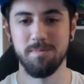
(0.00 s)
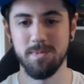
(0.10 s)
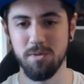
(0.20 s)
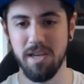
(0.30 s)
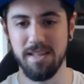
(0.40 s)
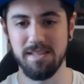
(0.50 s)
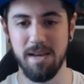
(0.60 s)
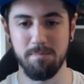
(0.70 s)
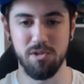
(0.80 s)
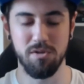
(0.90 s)
to the
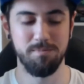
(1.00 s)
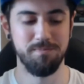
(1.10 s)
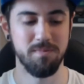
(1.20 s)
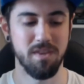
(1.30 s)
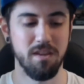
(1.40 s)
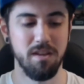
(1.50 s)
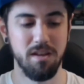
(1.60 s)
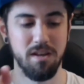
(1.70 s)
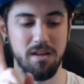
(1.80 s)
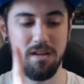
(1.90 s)
adapter,
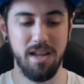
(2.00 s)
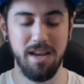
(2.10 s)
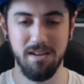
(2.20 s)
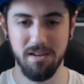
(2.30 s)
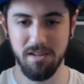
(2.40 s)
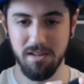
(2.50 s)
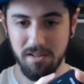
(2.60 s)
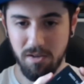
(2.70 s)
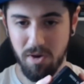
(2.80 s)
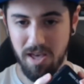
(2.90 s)
and then
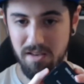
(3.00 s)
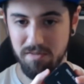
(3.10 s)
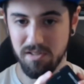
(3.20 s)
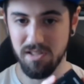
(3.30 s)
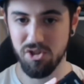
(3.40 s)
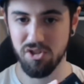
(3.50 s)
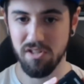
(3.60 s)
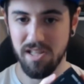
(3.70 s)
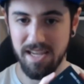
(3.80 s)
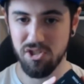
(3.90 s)
you have a
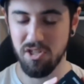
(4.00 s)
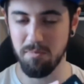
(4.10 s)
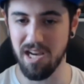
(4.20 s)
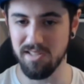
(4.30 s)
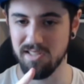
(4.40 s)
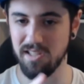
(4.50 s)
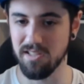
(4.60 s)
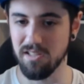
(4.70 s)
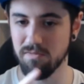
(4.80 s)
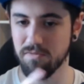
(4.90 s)
digital HDMI
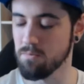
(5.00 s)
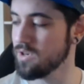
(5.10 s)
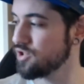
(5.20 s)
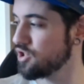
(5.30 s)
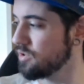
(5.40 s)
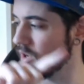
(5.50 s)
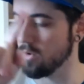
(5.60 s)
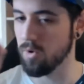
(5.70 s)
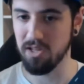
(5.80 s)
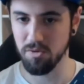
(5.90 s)
signal from which you
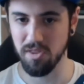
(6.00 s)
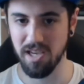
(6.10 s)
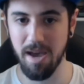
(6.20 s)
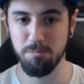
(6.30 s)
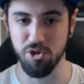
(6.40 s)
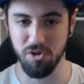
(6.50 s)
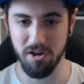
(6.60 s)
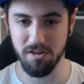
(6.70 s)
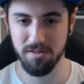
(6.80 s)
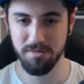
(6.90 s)
go into the capture
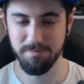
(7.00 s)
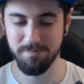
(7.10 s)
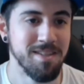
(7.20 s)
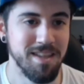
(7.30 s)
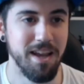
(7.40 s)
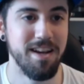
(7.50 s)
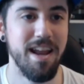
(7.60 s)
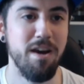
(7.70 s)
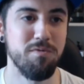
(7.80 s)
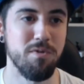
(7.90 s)
card. And
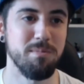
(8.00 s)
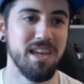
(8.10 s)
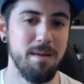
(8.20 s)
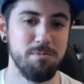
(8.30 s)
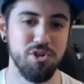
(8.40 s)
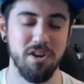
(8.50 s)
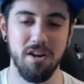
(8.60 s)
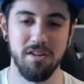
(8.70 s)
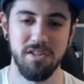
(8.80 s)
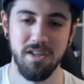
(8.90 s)
now from the capture card,